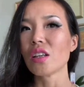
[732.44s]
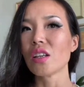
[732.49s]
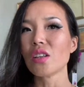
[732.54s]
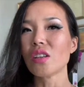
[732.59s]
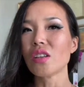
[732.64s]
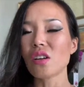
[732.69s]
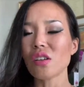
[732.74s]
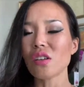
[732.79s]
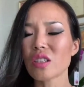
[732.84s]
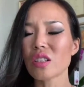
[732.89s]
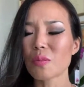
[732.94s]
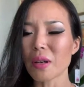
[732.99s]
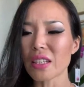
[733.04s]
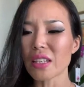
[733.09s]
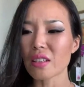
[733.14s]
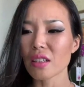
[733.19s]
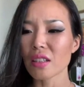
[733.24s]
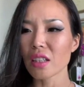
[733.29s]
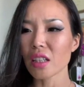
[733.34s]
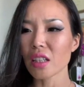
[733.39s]
you know,
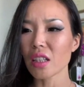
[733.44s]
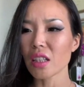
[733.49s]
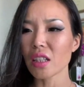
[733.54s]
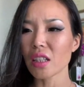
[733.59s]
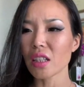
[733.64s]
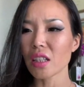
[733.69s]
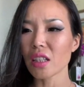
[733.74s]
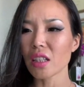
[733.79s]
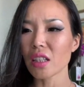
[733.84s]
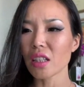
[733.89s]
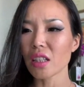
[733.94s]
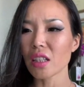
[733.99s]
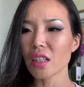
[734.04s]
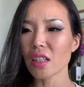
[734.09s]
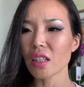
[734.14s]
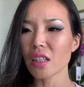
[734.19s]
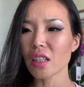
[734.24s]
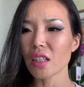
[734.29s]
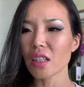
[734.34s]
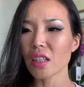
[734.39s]
especially in, in
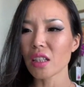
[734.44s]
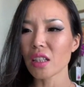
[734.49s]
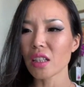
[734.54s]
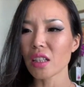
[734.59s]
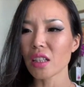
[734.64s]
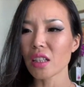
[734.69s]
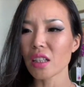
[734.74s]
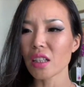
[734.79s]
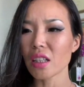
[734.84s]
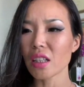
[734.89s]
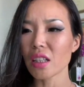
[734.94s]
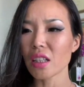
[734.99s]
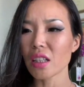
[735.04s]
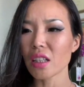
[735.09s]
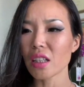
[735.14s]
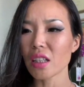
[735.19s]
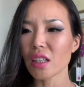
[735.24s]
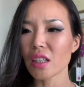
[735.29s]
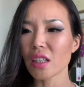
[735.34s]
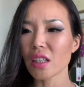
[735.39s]
classical music,
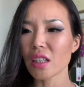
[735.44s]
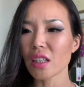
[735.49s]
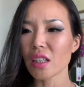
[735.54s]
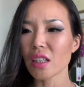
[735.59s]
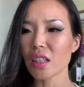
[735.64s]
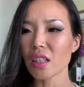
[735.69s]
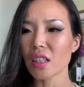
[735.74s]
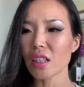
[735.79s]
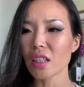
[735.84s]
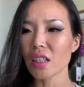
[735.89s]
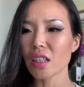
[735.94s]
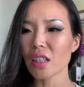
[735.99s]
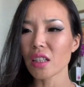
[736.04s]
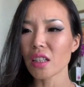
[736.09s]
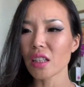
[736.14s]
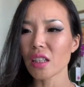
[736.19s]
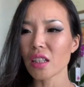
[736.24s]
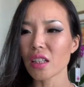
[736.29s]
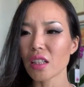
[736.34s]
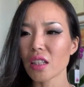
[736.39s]
is uh,
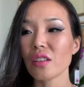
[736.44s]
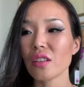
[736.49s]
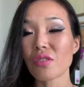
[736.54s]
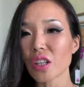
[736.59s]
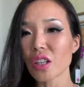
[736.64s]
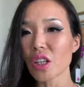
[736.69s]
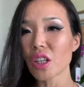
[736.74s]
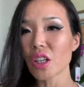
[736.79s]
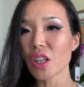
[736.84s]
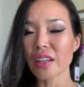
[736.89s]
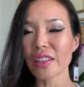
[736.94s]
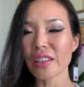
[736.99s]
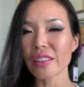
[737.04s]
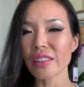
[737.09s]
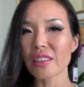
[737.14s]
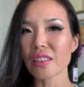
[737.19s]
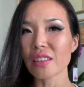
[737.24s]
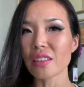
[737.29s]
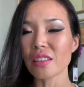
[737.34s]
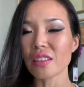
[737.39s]
it's very
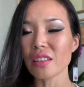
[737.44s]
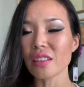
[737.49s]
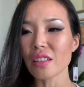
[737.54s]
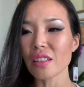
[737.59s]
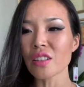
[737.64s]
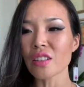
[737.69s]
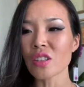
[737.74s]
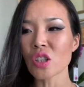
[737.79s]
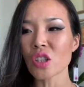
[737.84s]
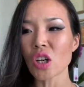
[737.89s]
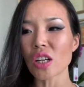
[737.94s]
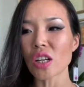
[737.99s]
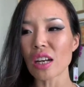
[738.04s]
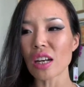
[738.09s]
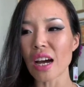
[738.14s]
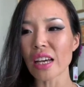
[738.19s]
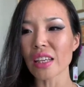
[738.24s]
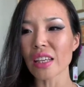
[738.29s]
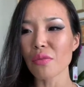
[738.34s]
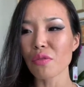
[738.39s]
complicated. It's not
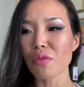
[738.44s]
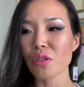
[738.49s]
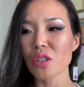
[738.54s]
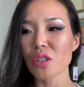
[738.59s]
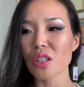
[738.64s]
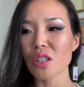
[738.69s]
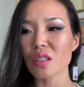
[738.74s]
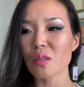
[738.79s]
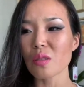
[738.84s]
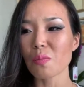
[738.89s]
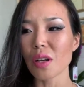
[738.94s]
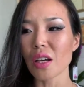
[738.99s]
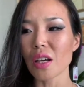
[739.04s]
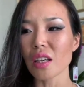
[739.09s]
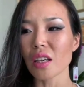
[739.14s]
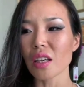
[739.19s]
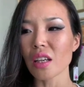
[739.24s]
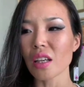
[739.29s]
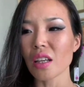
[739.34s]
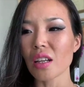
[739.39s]
like if you just
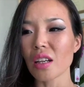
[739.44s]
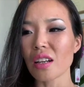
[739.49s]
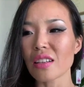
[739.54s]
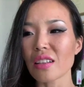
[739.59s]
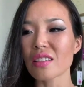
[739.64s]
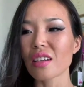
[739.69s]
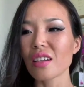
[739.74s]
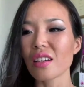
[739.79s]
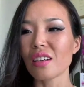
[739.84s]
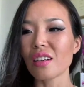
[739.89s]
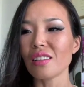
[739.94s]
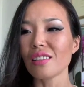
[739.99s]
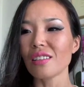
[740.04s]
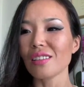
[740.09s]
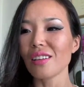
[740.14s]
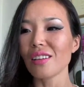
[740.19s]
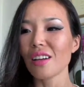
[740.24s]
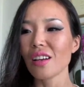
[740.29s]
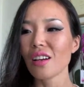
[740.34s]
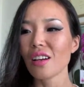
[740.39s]
play, let's say,
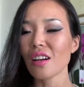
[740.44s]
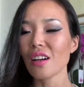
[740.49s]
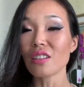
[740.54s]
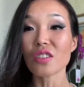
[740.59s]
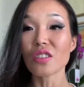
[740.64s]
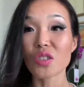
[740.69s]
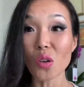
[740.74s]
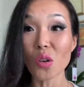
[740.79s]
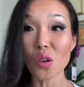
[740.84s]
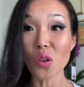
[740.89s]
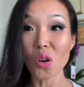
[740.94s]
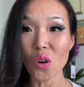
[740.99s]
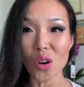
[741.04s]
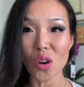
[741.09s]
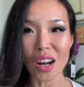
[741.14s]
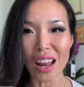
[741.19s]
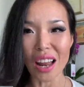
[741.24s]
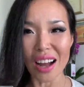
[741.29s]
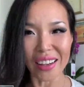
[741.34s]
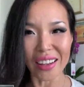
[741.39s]
a, a solo
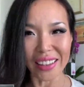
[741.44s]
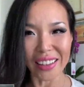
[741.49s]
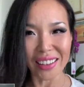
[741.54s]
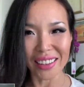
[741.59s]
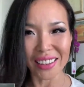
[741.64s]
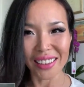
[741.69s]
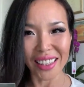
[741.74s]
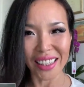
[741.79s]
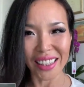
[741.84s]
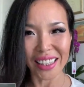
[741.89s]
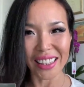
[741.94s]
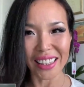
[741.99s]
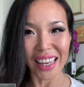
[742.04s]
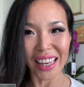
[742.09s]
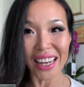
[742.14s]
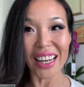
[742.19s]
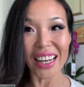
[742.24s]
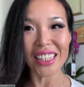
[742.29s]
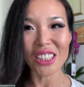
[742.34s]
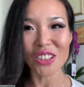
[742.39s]
line, like in
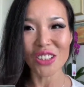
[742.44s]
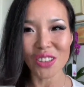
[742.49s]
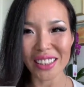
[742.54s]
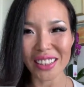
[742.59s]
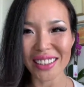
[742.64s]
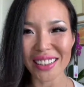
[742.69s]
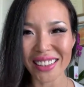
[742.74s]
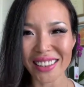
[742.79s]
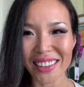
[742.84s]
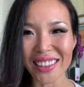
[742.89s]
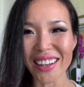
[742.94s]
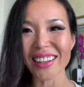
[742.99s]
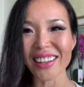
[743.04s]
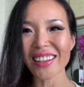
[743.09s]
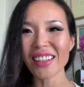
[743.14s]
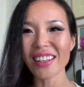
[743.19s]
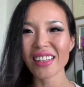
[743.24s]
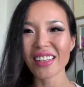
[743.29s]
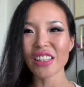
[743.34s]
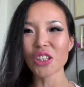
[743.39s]
electric guitar,
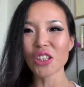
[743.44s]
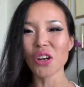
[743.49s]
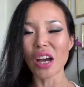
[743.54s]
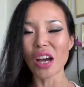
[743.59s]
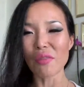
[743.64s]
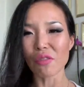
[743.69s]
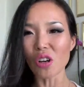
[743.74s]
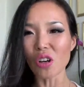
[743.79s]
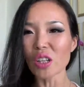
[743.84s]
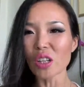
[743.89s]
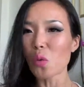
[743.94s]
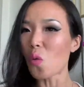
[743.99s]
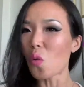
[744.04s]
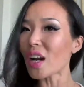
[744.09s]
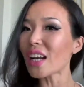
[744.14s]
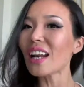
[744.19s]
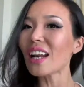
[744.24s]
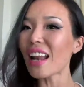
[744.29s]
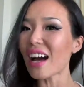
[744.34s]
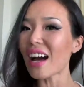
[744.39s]
you have only
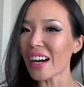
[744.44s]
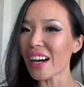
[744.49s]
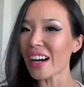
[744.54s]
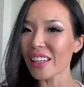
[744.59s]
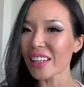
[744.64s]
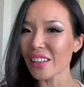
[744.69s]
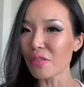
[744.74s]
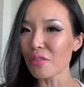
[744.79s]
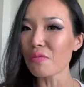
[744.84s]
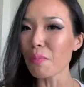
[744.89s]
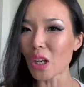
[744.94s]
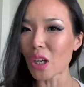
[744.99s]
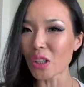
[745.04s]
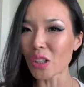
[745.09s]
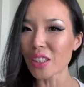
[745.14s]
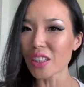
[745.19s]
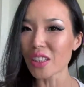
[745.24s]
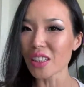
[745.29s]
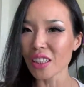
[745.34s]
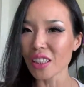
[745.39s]
one line of
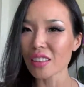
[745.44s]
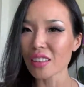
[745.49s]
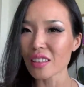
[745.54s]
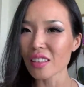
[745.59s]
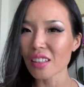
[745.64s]
melody.